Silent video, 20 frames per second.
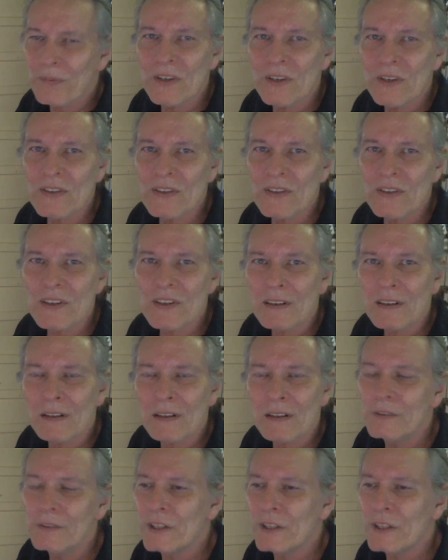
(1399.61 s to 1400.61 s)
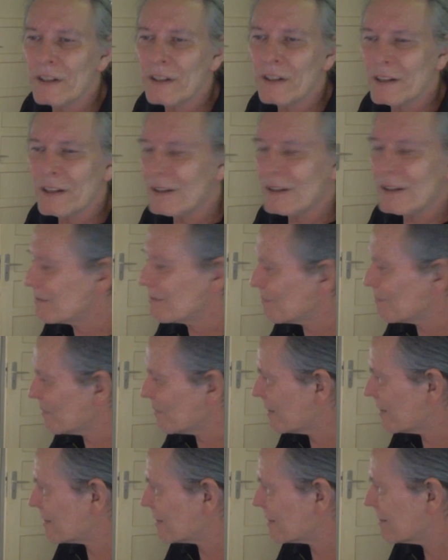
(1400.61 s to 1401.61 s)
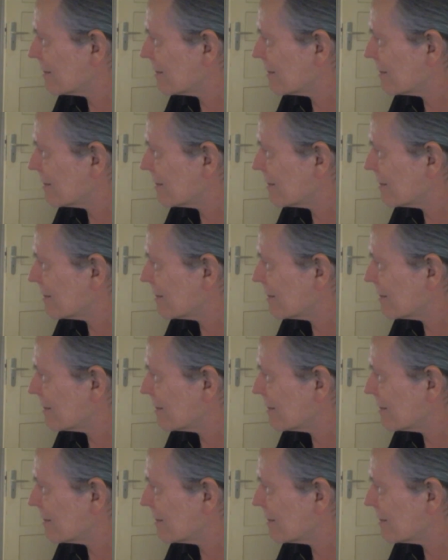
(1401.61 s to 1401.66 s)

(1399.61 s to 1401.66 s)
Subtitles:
is included in, but